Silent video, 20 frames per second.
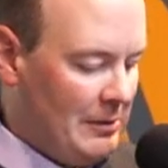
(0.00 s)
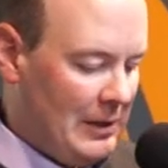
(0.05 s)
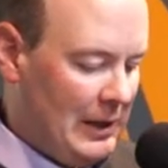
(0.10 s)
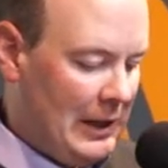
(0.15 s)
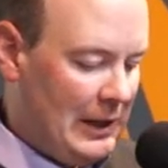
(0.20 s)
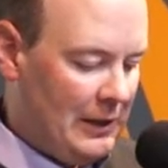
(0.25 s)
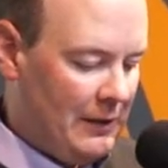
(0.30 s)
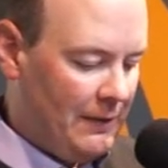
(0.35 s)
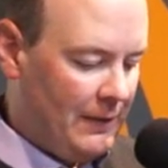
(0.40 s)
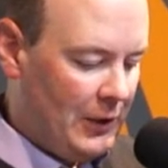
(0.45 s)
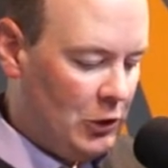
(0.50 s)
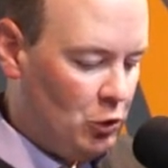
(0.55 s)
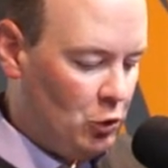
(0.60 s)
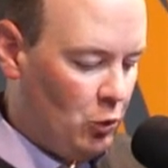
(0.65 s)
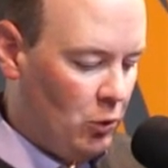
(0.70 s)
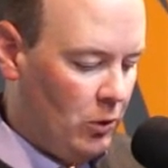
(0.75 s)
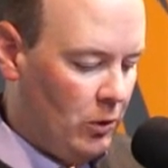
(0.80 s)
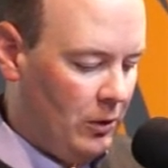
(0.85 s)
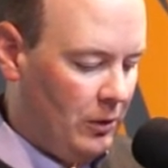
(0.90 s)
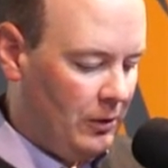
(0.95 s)

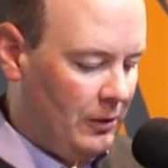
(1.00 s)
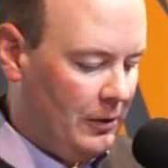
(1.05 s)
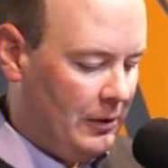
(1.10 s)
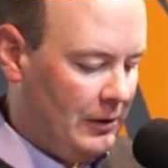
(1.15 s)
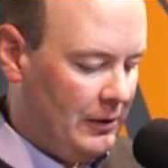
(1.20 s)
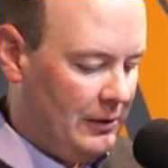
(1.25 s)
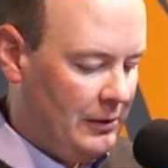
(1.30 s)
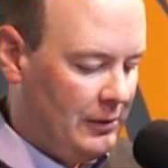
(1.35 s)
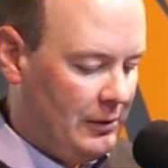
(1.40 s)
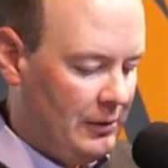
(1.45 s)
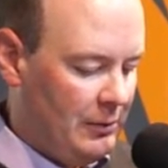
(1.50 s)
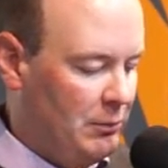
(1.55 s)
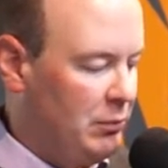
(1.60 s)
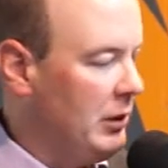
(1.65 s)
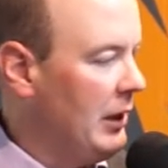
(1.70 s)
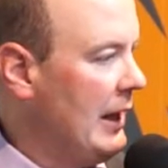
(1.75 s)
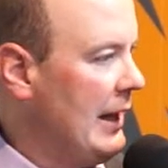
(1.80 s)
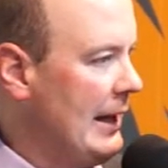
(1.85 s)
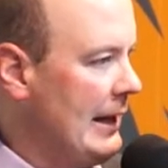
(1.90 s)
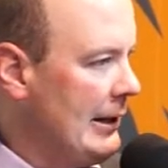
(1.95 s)
individual
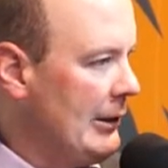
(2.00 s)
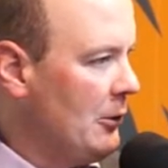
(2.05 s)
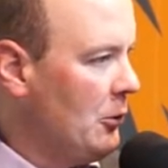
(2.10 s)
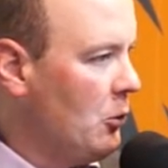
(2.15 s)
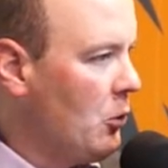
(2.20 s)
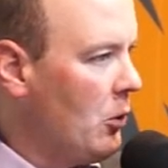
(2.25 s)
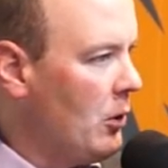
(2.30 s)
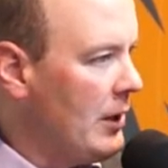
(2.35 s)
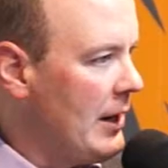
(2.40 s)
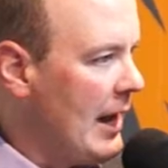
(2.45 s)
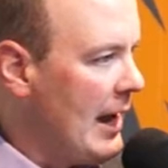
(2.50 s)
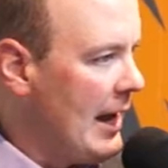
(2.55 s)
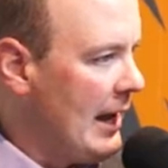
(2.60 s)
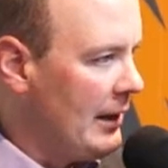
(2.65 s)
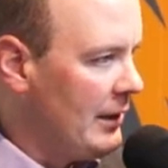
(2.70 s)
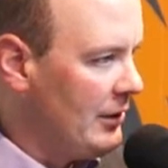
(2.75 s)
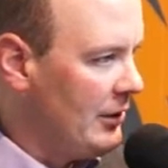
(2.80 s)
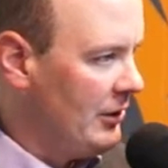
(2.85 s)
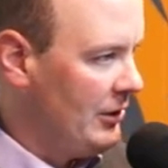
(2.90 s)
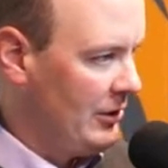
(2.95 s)
planner or
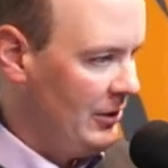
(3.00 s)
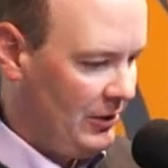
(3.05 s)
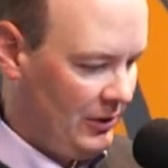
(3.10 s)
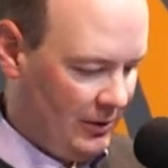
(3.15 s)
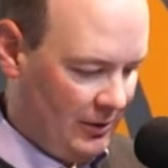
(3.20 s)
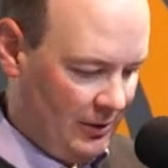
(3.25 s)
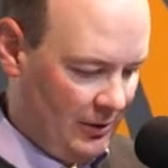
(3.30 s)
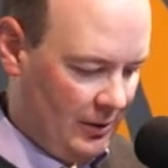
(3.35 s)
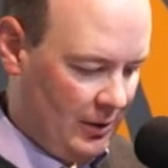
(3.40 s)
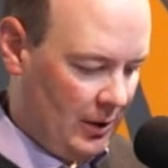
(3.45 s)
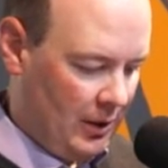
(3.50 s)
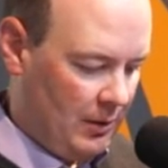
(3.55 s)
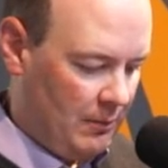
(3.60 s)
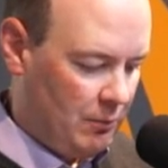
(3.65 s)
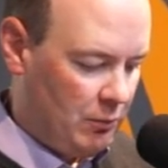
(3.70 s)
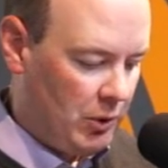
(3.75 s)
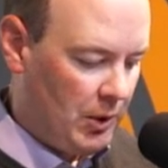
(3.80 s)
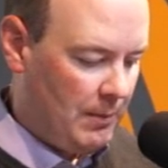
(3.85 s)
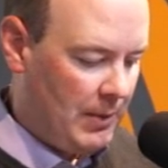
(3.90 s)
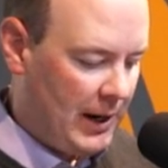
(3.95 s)
tax um,
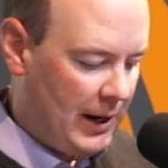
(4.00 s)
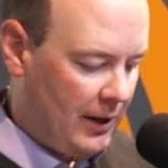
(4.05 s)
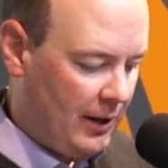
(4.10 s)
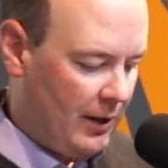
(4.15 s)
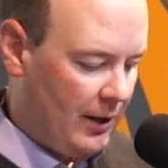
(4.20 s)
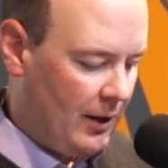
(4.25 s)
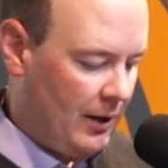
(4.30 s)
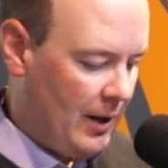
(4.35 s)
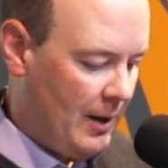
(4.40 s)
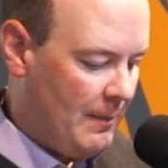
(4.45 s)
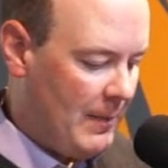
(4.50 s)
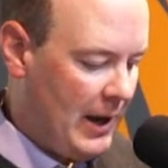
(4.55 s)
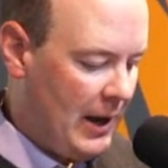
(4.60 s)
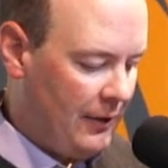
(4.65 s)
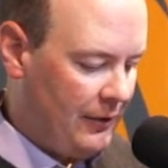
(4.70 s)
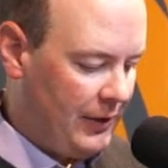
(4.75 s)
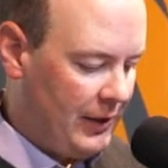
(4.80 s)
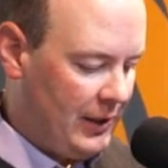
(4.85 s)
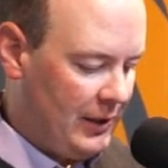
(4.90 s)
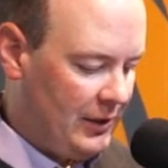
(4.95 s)
yeah. preparer
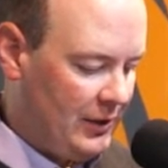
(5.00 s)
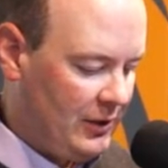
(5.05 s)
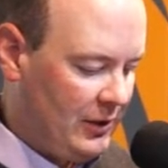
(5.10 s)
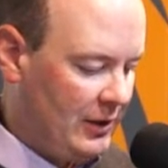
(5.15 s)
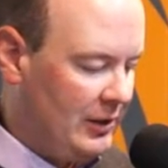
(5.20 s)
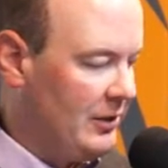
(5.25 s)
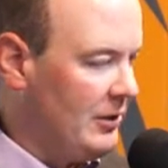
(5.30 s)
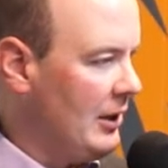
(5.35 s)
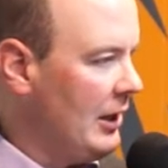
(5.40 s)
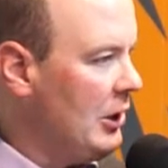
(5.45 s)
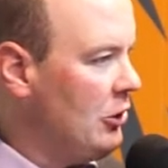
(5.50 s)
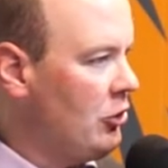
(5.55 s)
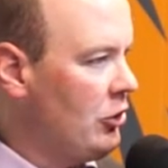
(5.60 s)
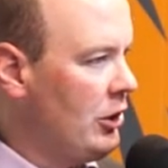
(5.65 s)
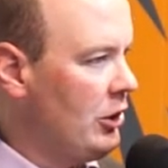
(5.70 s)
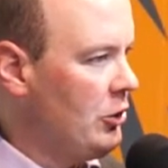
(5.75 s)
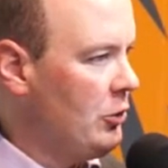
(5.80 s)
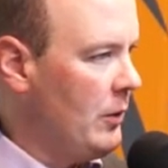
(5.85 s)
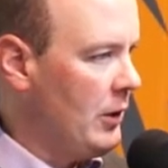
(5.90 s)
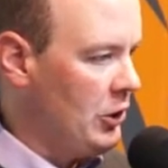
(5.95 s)
about this because each
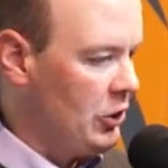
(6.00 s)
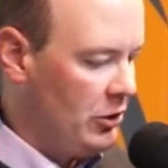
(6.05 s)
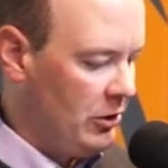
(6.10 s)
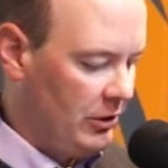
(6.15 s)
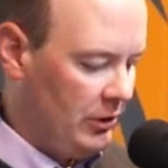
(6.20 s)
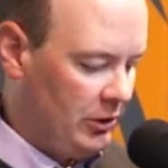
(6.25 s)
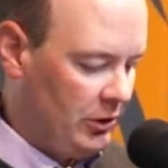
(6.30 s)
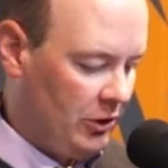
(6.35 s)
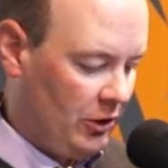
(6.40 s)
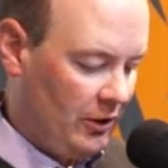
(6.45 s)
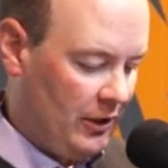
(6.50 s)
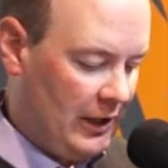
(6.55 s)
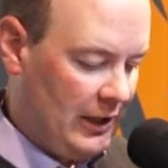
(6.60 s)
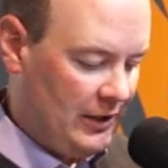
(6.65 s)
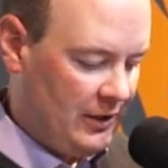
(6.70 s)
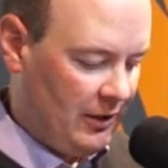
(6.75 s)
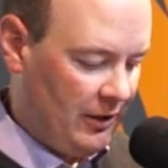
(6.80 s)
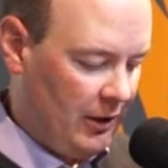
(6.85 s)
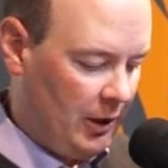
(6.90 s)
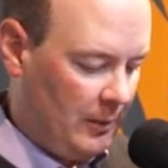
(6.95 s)
situation
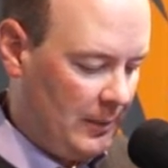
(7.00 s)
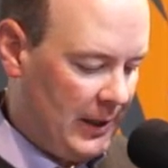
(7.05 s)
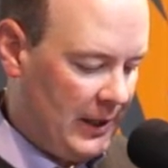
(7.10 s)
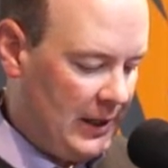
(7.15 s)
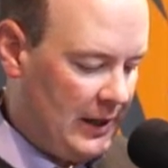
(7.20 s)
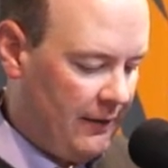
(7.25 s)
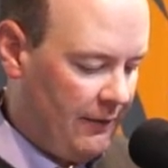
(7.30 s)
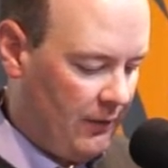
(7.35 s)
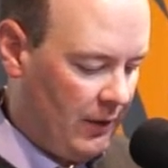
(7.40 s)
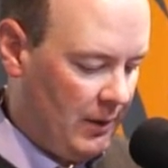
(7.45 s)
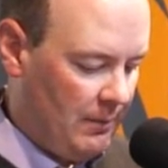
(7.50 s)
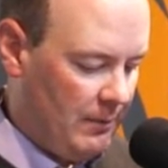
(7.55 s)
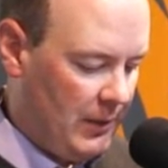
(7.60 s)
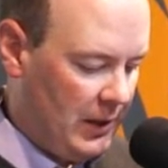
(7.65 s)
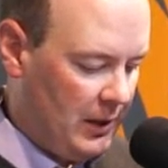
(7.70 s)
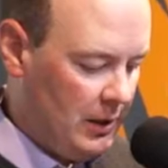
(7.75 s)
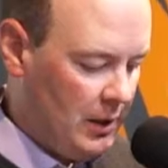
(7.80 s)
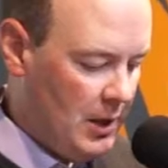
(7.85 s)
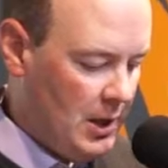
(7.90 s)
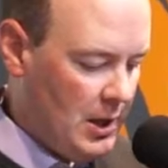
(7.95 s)
is a little bit different.
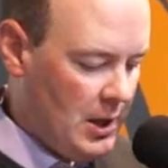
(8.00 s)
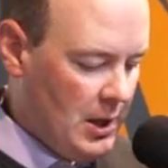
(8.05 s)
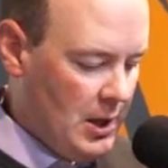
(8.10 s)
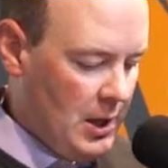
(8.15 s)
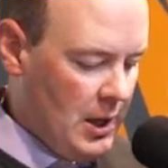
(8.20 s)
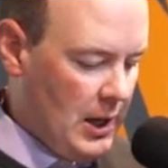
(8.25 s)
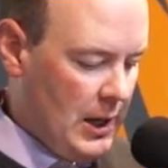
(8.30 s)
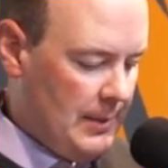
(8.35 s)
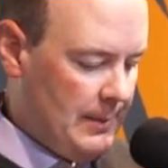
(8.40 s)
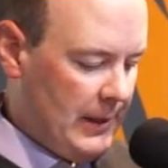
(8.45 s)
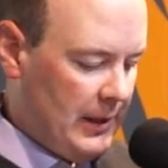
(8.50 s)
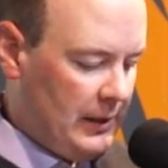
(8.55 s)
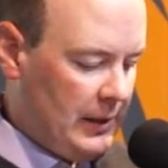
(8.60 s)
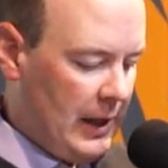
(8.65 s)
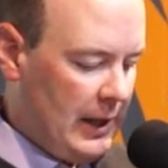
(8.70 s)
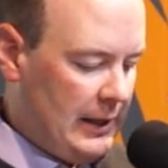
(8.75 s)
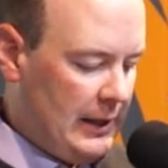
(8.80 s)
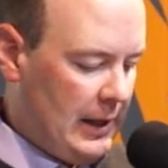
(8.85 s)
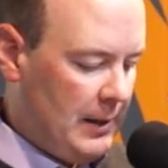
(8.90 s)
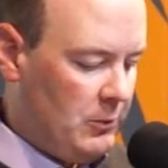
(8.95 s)
But um, a
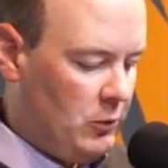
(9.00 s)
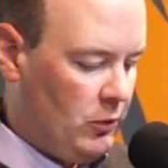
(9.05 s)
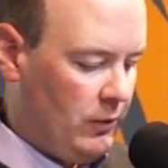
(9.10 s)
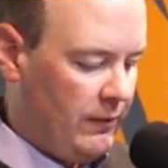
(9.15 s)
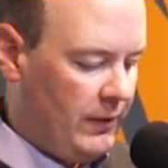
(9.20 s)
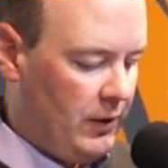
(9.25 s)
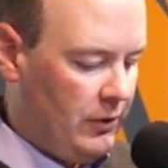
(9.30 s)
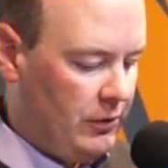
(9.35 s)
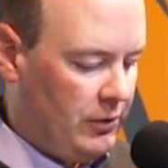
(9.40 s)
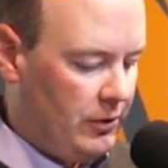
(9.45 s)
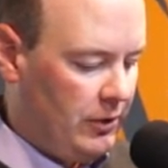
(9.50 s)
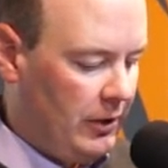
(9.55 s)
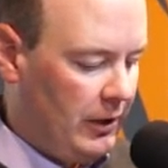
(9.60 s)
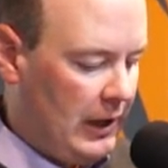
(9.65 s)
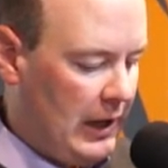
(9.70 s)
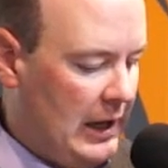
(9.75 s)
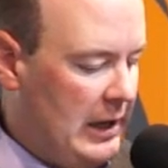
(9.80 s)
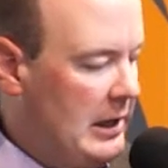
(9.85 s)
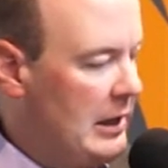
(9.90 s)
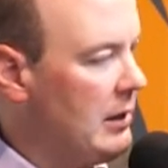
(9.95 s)
lot of times when folks
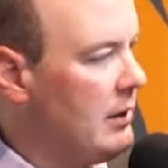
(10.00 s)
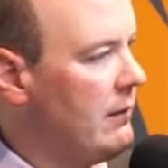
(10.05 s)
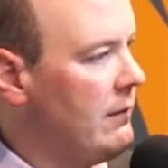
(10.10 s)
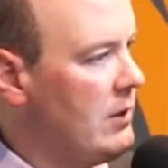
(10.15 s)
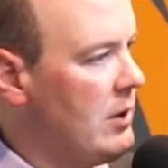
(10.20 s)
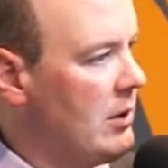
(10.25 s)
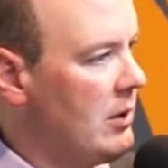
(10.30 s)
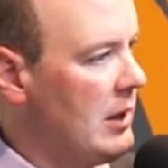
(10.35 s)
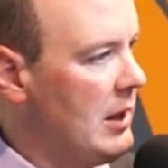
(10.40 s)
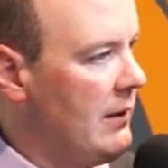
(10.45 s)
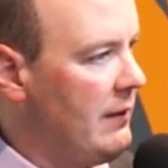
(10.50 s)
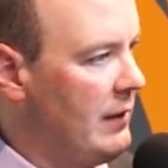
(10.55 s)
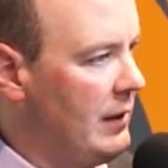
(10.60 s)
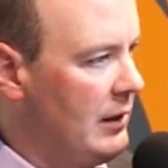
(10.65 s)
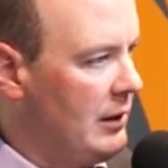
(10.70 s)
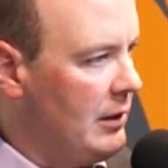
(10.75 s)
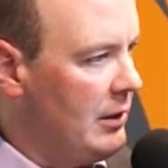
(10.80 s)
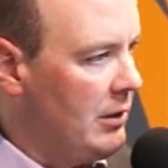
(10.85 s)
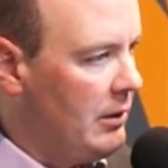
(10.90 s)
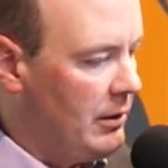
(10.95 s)
look at end of year
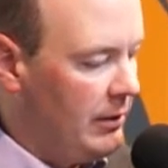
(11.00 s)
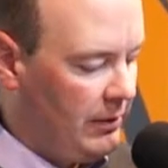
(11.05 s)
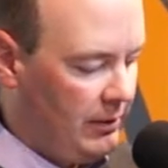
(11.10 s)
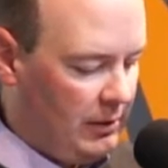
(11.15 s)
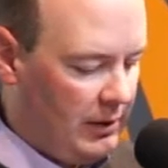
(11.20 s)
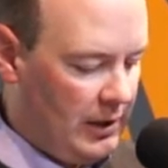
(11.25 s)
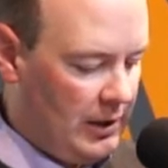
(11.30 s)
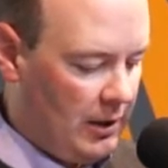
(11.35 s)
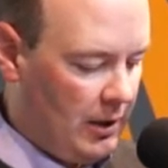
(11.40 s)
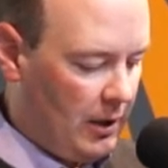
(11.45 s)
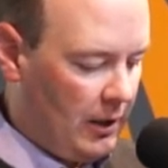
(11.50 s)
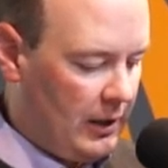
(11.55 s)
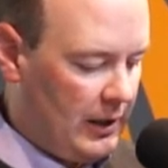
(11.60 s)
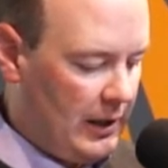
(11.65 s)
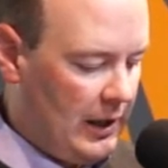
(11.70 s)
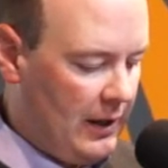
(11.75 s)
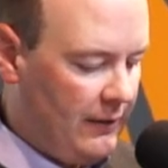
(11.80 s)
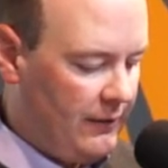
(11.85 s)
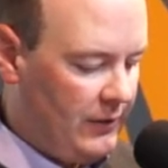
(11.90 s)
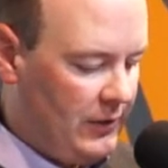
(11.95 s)
giving, there are, there are
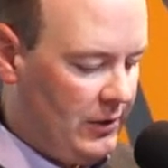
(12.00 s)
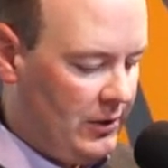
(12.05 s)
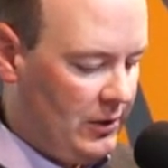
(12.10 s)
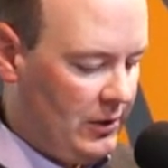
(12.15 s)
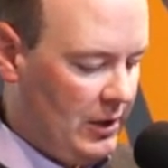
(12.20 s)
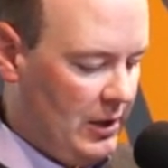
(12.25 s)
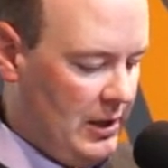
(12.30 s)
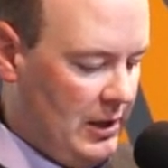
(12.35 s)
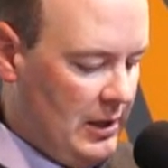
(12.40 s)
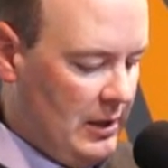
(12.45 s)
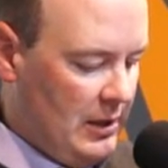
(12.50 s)
gifts